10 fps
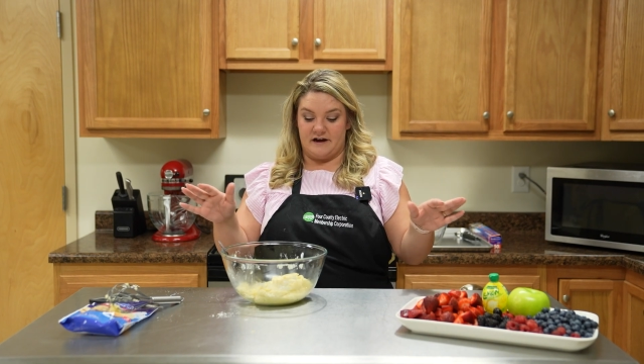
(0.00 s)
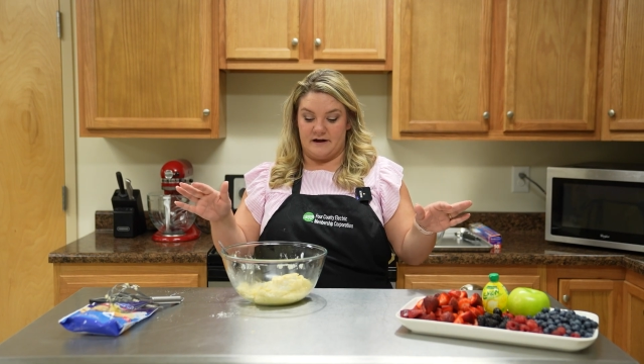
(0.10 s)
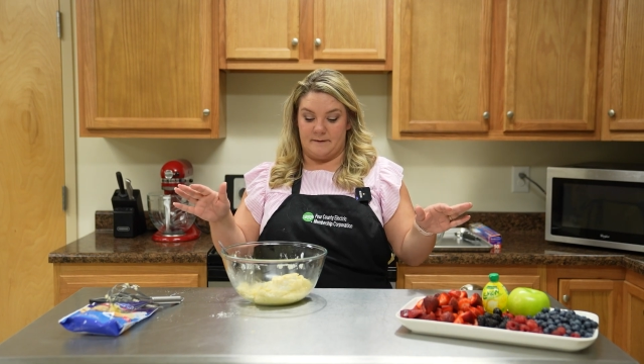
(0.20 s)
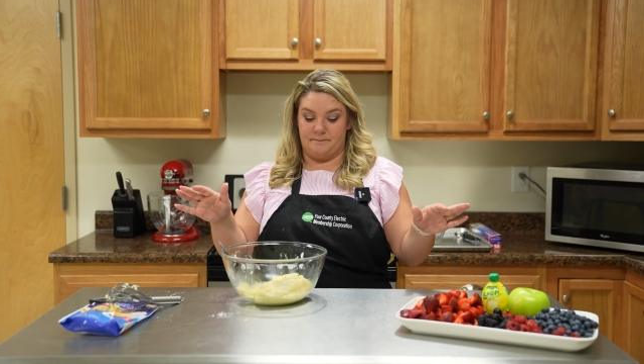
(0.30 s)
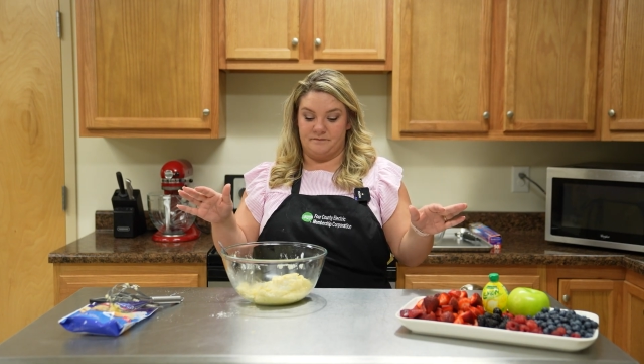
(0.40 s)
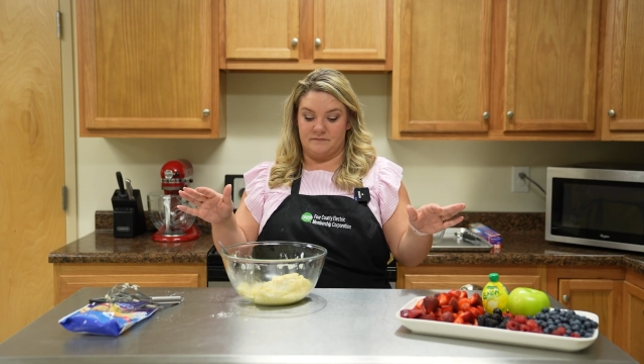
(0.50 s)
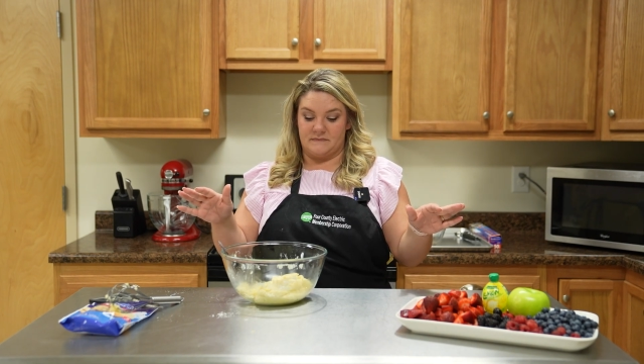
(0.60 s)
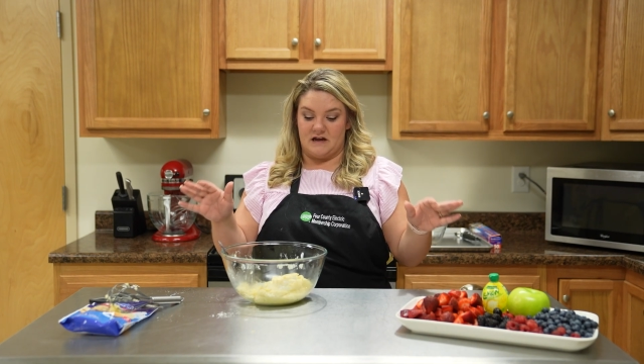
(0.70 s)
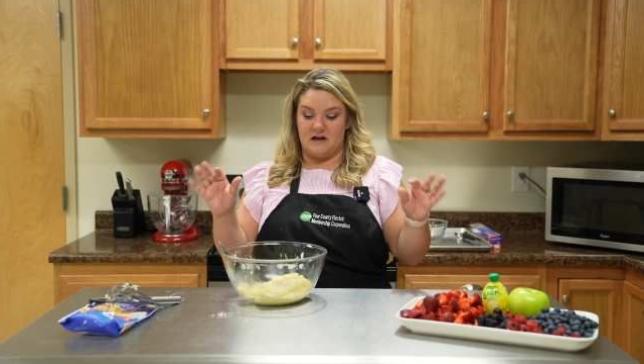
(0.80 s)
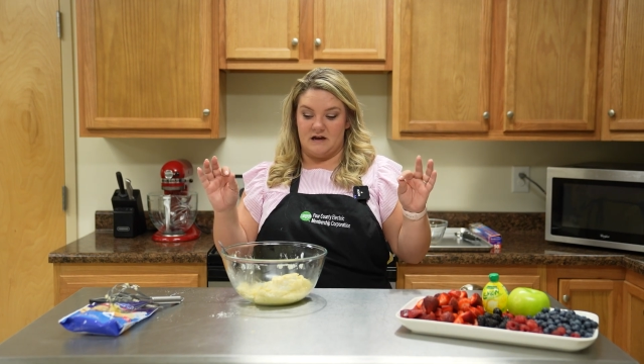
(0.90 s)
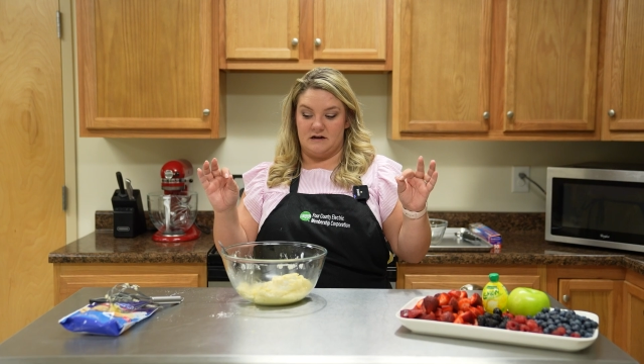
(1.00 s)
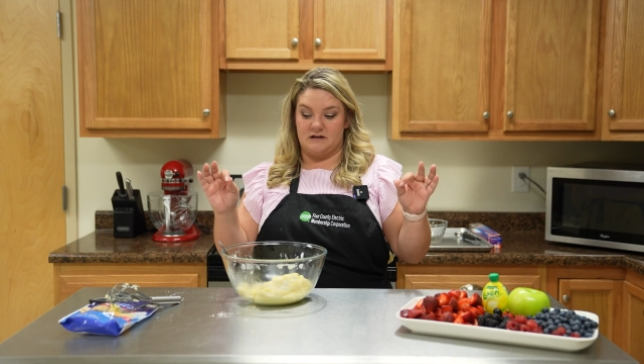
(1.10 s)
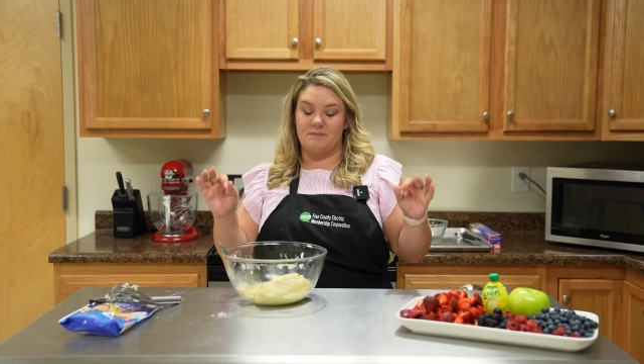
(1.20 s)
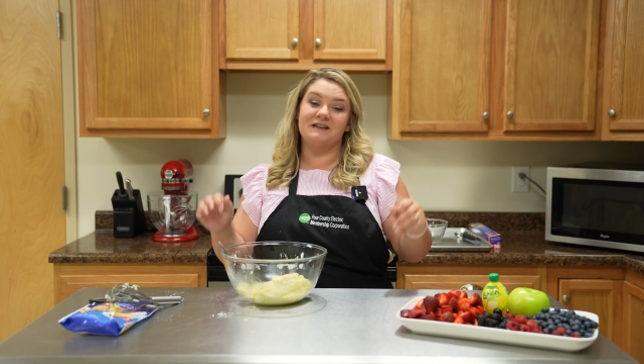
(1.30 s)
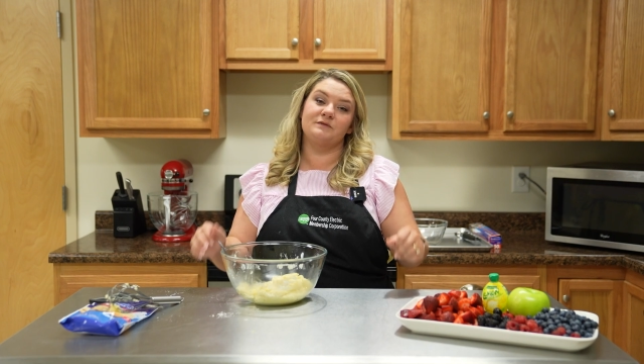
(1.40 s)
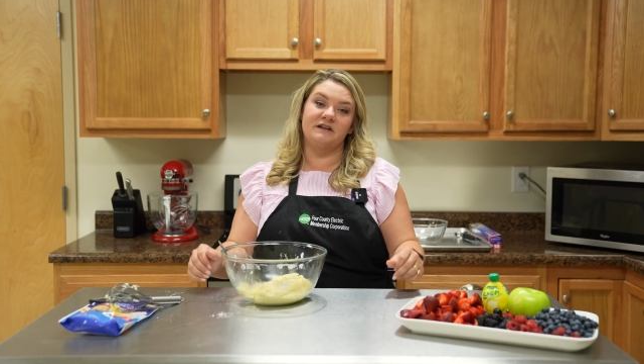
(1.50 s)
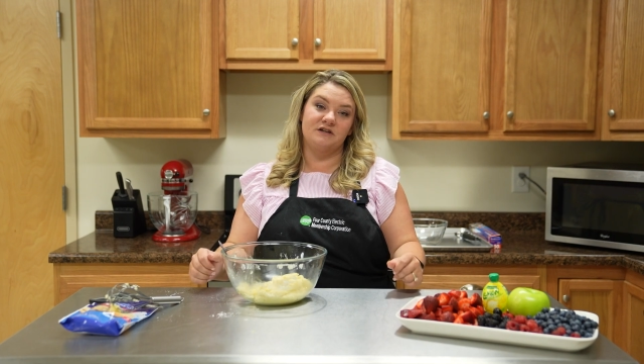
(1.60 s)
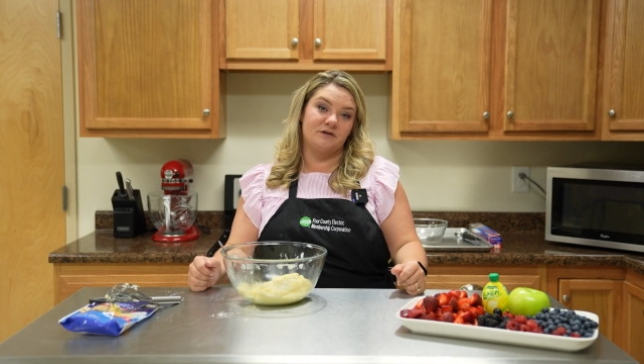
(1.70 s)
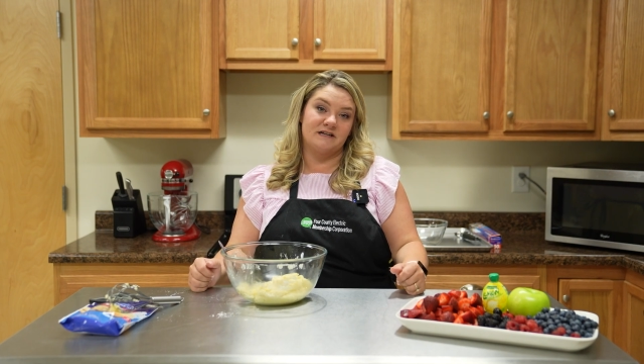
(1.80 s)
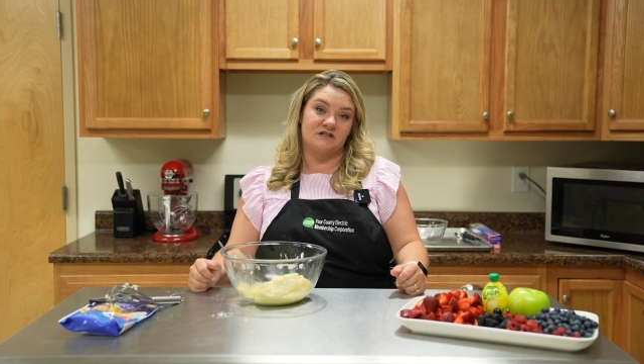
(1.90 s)
And the best way to
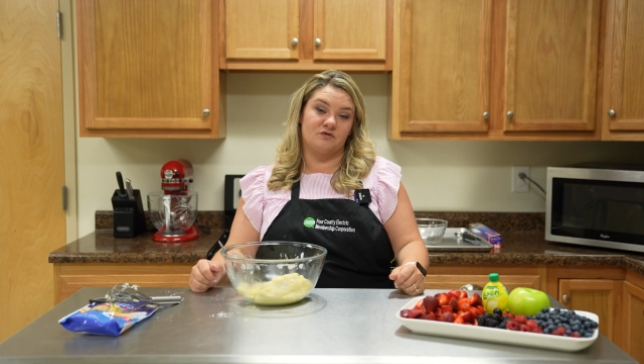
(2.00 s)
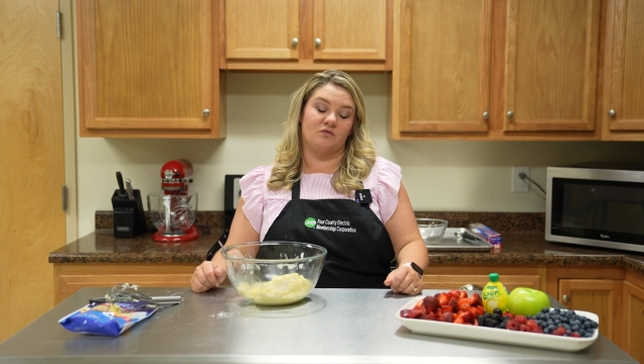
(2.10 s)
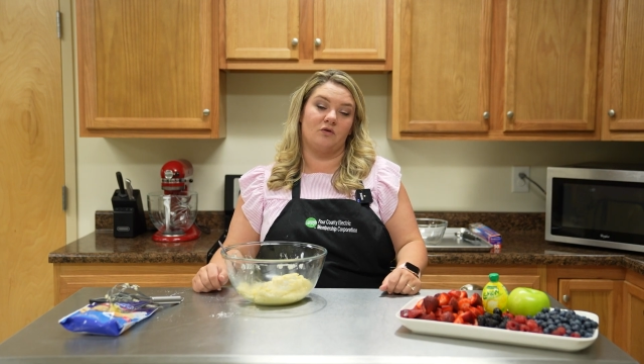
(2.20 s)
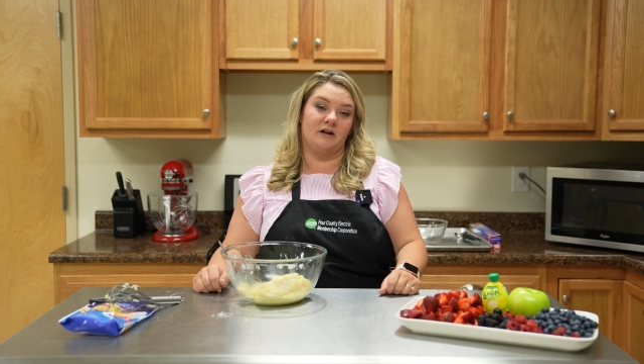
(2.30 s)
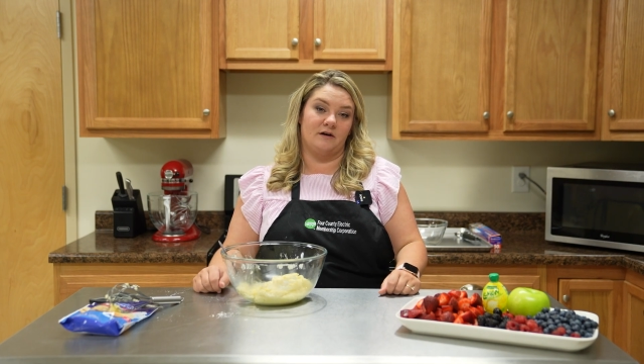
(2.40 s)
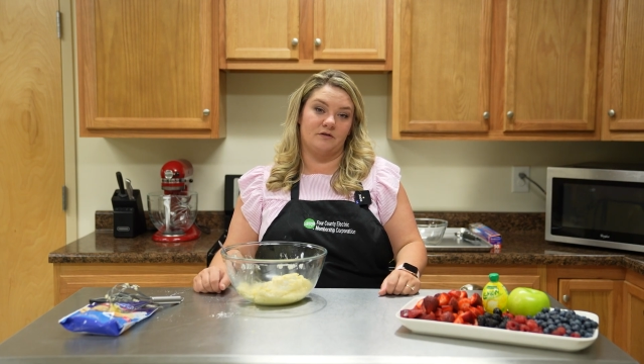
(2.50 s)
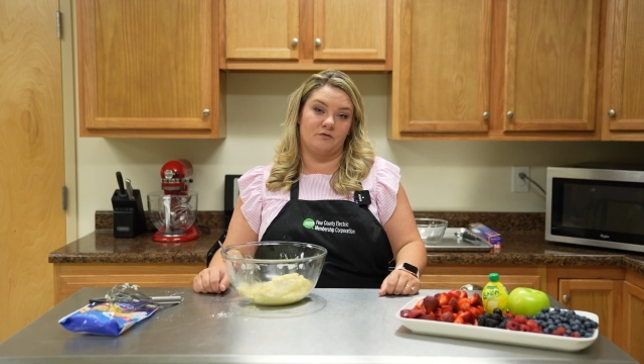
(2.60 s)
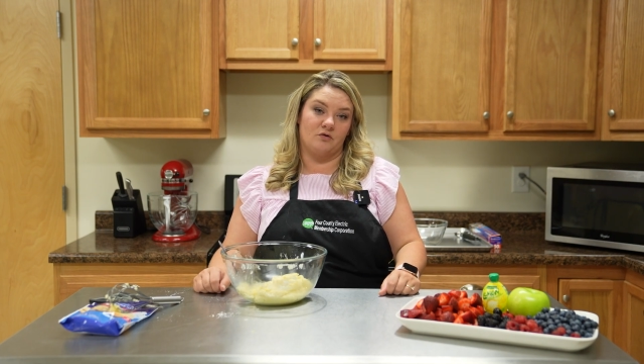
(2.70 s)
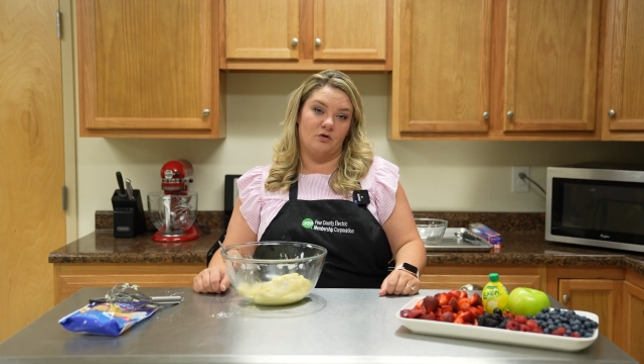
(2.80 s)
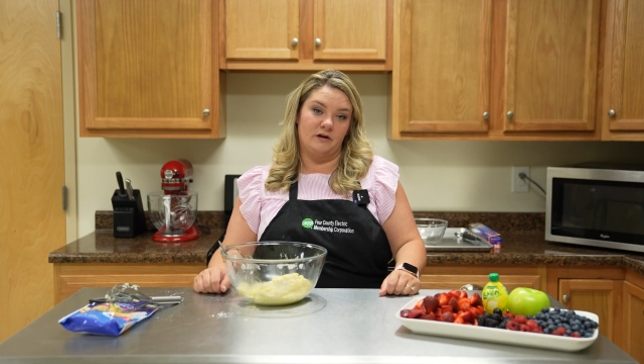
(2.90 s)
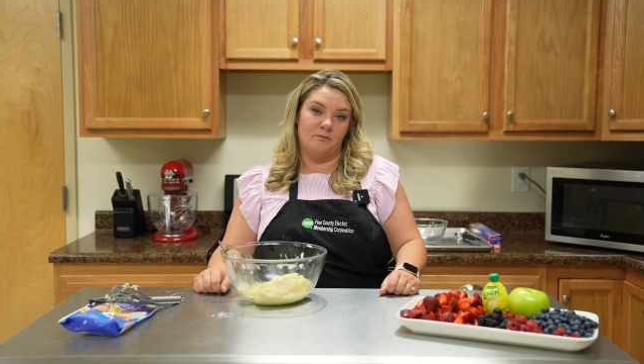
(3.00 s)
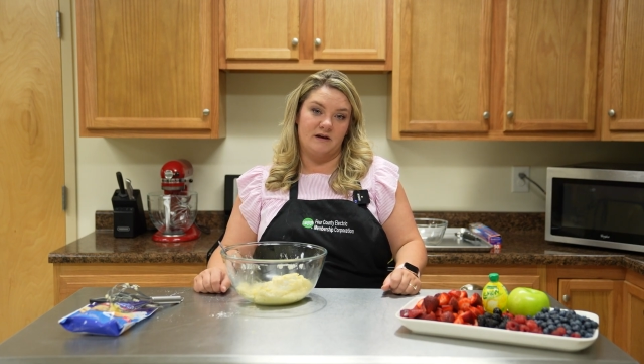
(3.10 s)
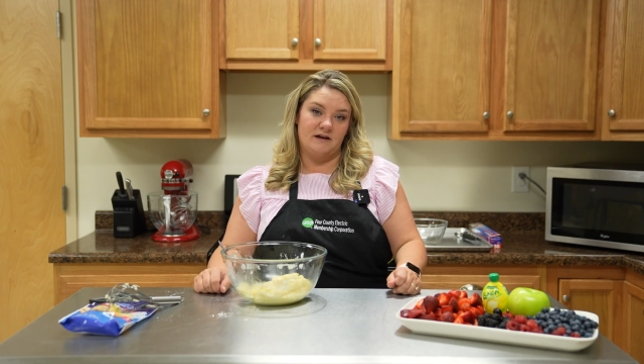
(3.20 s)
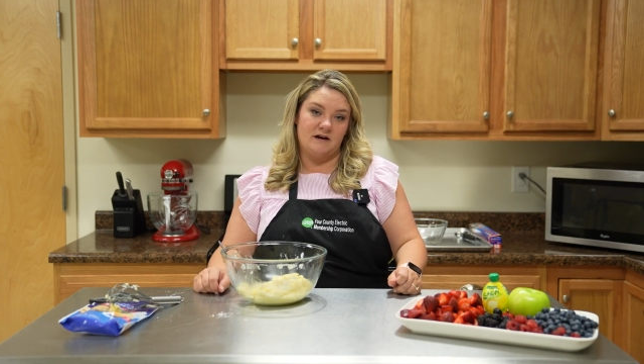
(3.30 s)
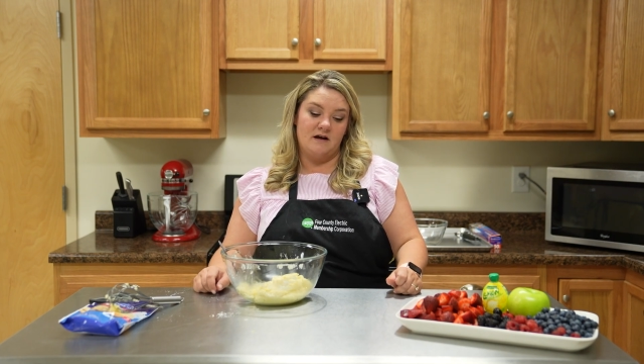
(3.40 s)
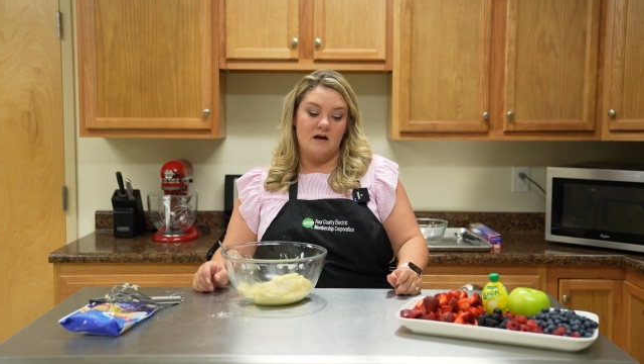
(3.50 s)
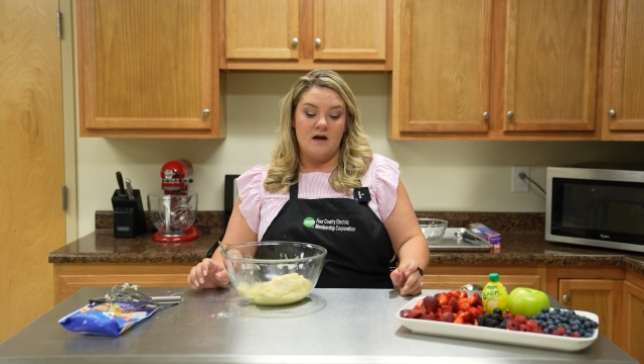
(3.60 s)
do it is to roll it out with a rolling pin.